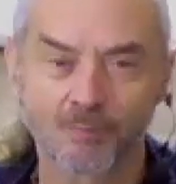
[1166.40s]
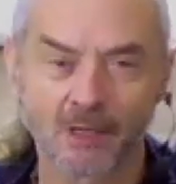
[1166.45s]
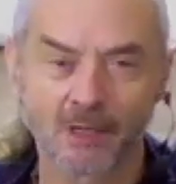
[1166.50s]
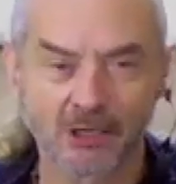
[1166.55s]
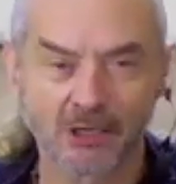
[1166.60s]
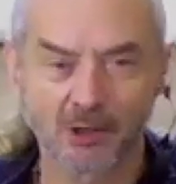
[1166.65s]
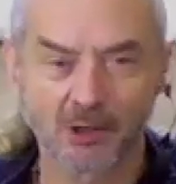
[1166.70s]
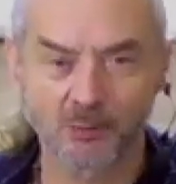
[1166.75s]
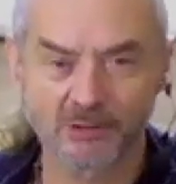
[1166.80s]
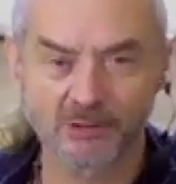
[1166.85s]

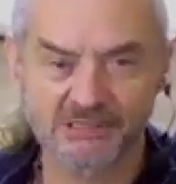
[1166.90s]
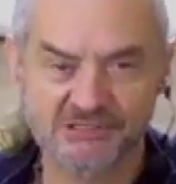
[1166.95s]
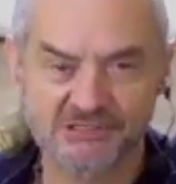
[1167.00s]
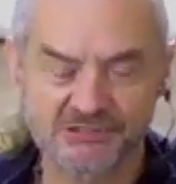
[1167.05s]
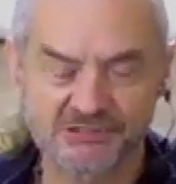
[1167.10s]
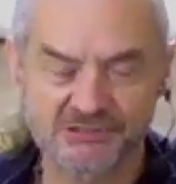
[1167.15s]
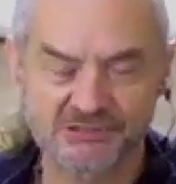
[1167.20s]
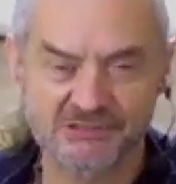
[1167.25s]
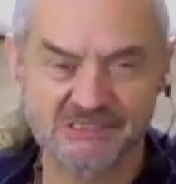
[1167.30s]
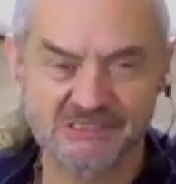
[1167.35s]

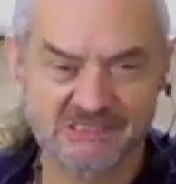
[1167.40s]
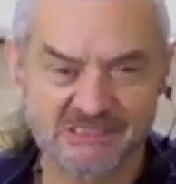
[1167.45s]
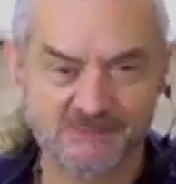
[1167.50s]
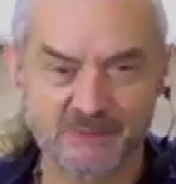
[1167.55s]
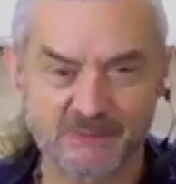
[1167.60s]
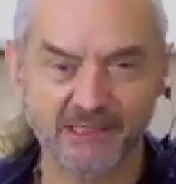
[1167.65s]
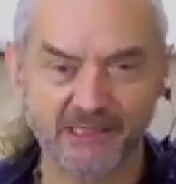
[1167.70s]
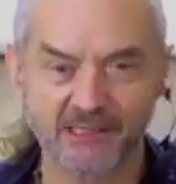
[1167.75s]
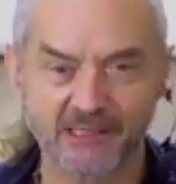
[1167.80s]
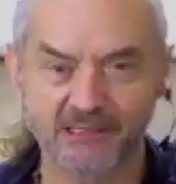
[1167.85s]
lowest
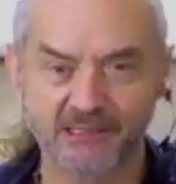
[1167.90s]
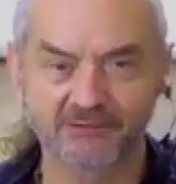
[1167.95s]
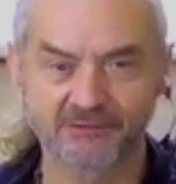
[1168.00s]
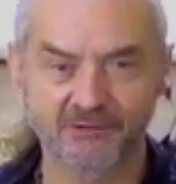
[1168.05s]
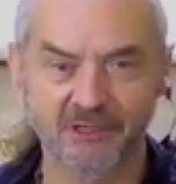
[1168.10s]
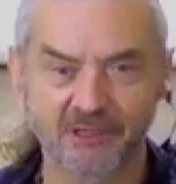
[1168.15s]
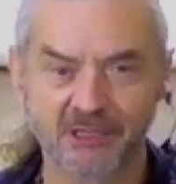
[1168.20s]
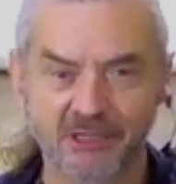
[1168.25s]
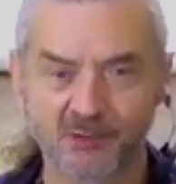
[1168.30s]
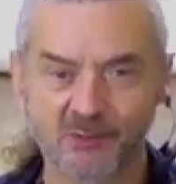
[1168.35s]
speed, at
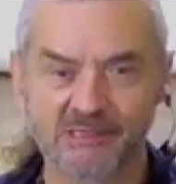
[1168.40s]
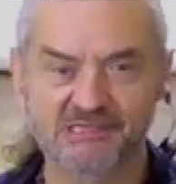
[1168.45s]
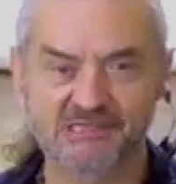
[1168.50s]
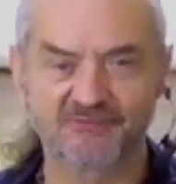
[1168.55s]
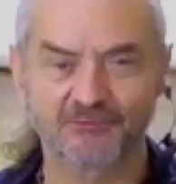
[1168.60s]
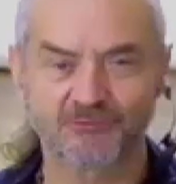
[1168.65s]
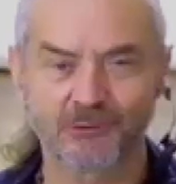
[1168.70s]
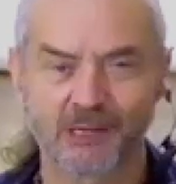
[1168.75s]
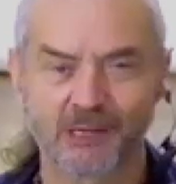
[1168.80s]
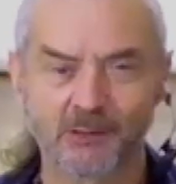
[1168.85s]
the
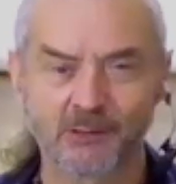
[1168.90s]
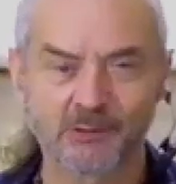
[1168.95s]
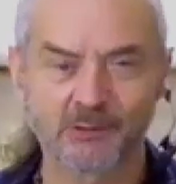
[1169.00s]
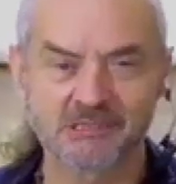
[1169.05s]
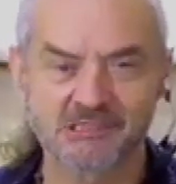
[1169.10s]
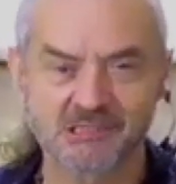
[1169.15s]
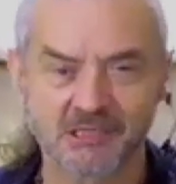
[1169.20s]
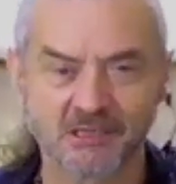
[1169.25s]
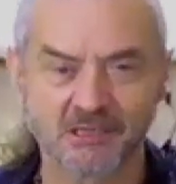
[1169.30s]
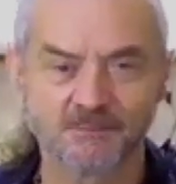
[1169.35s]
lowest
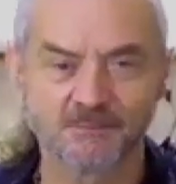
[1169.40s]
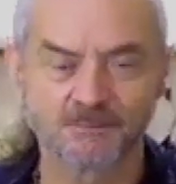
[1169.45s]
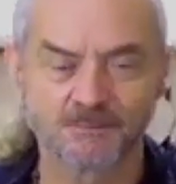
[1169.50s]
frequency.